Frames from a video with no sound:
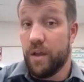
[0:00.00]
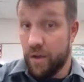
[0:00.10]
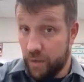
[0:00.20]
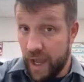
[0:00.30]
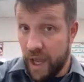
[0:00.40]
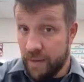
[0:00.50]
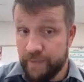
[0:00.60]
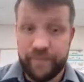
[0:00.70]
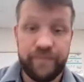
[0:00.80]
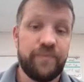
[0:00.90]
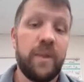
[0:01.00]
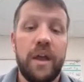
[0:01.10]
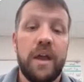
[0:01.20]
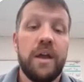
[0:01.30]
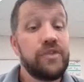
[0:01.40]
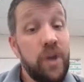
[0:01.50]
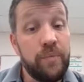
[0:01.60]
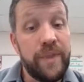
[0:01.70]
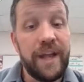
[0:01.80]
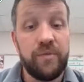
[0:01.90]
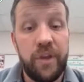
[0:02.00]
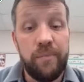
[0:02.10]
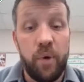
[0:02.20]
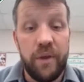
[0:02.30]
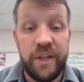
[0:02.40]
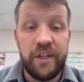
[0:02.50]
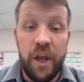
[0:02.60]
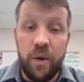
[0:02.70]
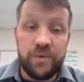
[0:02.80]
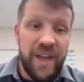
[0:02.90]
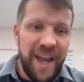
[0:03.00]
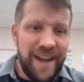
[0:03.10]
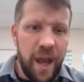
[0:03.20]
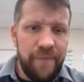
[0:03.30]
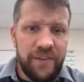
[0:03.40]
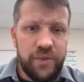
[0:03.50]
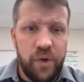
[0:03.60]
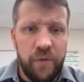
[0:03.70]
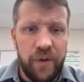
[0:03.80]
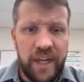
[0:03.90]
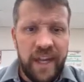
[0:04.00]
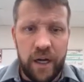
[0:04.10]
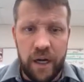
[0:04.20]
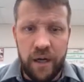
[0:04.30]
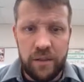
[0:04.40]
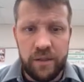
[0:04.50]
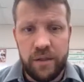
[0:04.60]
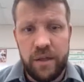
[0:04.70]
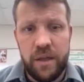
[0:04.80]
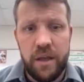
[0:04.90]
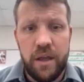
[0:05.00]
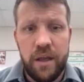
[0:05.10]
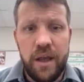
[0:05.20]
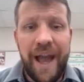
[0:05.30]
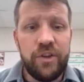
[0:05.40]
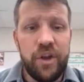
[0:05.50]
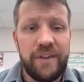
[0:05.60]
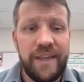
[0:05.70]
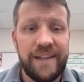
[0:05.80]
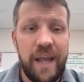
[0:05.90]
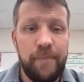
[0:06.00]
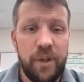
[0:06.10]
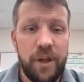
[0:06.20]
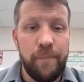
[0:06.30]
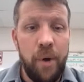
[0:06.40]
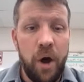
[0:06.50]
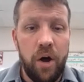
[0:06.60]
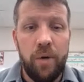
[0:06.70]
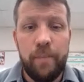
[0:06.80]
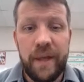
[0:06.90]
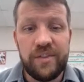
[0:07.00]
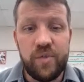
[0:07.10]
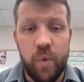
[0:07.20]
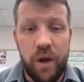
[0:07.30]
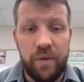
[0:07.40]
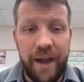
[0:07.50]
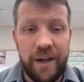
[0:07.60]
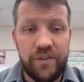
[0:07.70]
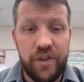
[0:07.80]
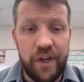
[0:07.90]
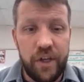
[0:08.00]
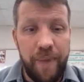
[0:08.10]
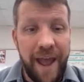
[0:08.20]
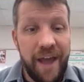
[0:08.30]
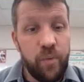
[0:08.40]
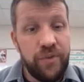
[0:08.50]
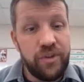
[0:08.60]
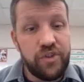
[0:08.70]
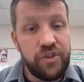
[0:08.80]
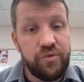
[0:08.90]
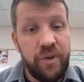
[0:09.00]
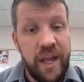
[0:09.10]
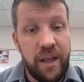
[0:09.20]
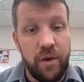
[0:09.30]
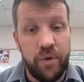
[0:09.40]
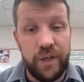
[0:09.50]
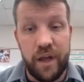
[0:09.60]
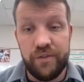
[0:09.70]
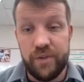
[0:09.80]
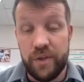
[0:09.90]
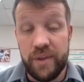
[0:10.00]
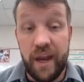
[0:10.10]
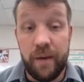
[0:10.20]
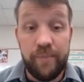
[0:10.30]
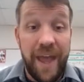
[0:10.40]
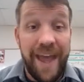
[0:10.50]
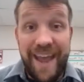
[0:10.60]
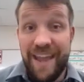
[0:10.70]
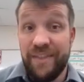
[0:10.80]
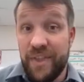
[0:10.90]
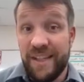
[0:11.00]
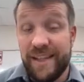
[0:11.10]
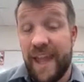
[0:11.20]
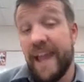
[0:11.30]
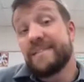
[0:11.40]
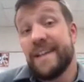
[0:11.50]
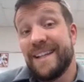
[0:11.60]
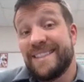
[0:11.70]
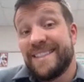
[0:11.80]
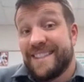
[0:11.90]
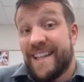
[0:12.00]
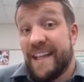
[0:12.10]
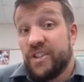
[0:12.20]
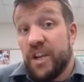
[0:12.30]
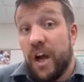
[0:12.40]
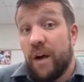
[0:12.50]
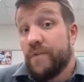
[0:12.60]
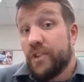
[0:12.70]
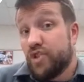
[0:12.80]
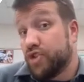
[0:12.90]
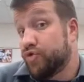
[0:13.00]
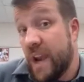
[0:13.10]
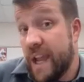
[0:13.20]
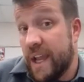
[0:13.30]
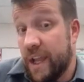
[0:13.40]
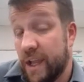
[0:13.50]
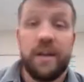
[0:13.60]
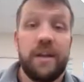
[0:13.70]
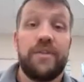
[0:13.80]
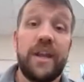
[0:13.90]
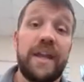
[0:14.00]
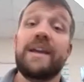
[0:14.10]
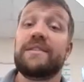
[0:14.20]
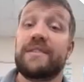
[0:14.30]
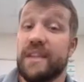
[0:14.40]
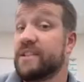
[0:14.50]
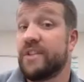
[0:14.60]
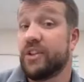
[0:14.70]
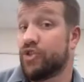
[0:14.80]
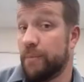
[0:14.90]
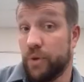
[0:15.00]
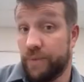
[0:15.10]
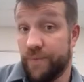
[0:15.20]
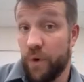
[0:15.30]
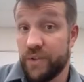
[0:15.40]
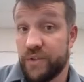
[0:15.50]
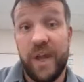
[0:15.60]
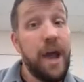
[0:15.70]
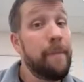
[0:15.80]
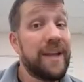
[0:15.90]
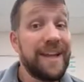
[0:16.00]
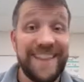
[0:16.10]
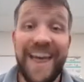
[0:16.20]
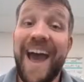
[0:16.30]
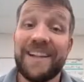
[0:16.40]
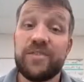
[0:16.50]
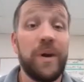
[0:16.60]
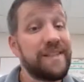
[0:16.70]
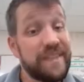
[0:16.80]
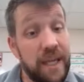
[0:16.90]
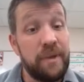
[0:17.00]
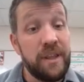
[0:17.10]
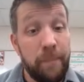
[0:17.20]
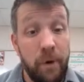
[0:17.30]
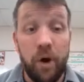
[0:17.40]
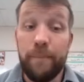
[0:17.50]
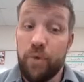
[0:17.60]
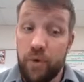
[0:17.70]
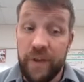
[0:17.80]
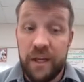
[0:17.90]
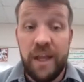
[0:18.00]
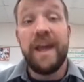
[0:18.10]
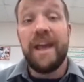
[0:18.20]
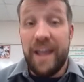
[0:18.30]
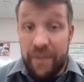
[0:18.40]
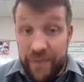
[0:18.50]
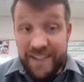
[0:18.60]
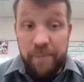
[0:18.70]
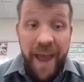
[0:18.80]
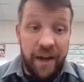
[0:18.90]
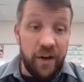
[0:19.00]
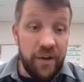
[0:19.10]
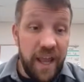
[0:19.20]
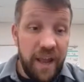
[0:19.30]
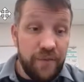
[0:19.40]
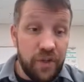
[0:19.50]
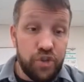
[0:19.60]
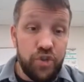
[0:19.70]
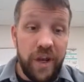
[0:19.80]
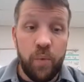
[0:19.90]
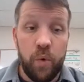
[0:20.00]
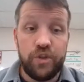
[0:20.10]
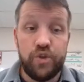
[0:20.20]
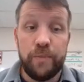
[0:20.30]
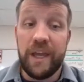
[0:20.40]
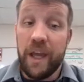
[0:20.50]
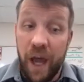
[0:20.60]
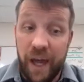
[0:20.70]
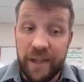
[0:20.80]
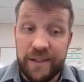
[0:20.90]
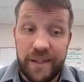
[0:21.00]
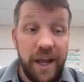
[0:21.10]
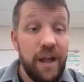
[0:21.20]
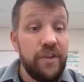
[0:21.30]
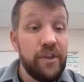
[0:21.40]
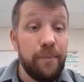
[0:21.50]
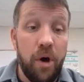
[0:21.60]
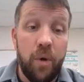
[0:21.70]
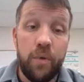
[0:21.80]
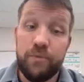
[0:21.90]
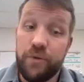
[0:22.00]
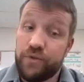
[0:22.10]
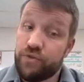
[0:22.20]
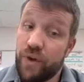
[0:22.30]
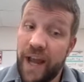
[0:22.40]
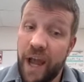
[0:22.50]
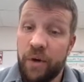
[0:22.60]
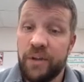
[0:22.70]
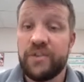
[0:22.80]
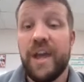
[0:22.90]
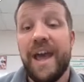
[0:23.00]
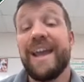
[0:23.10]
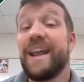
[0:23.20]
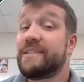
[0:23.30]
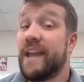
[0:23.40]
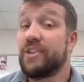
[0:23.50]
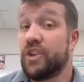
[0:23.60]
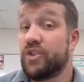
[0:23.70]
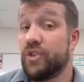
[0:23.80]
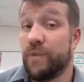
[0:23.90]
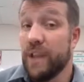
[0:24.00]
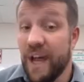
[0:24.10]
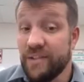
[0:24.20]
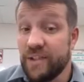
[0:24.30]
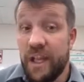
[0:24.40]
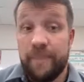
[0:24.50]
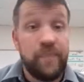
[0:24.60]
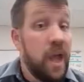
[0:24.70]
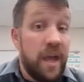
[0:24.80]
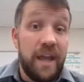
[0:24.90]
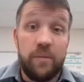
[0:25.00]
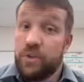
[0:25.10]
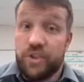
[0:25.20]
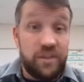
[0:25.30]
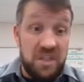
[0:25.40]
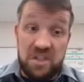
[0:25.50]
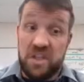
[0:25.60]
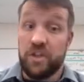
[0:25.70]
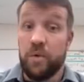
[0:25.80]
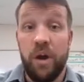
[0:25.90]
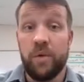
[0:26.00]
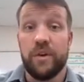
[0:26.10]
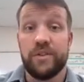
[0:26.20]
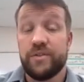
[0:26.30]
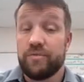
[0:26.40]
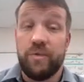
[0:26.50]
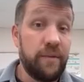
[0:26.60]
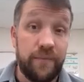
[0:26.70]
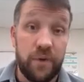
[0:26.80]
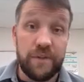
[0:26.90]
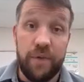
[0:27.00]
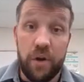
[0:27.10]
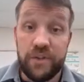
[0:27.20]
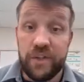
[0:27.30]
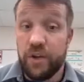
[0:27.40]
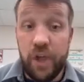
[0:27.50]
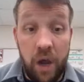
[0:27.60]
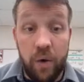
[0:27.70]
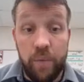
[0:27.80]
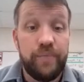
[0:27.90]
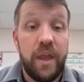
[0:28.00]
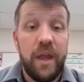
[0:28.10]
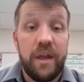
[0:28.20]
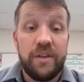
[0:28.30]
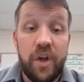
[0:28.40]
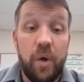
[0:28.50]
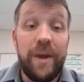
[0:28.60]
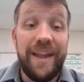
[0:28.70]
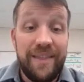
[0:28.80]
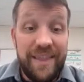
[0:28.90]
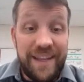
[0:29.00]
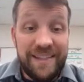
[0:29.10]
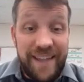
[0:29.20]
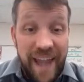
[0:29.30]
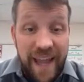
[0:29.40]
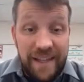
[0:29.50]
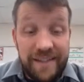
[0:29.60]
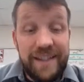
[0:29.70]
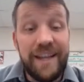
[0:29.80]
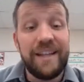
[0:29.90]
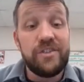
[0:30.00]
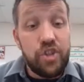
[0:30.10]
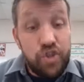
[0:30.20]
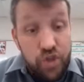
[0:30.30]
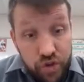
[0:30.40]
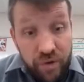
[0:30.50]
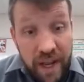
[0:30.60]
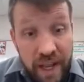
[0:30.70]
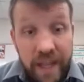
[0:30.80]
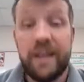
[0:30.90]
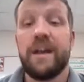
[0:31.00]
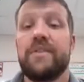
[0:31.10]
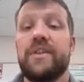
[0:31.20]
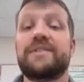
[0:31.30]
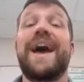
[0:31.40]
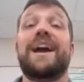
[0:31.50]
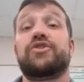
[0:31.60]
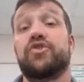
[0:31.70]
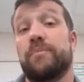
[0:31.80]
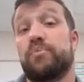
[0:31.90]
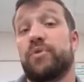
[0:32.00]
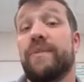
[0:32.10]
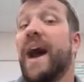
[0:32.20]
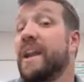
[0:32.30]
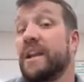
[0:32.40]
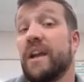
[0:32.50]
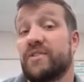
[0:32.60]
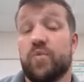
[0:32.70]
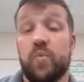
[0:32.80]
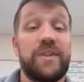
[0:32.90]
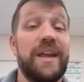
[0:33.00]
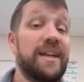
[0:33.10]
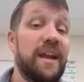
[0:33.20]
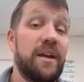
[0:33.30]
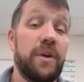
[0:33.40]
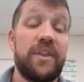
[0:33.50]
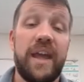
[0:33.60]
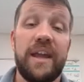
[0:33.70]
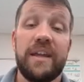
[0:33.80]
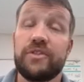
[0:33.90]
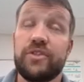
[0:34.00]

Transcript: Okay? So that's a really important thing to note. Now, if I scoot over here, I can look at the example ball being swung around in a circular path with a string holding onto it there. In this case, it's the tension of the string that is the centripetal force, because that is what is keeping the ball moving in this pattern. If the string were to be cut, then the ball would move straight outwards at a tangential velocity and would just continue onwards, right, for as far as it could go. So in this case, it is the string that's actually providing us with a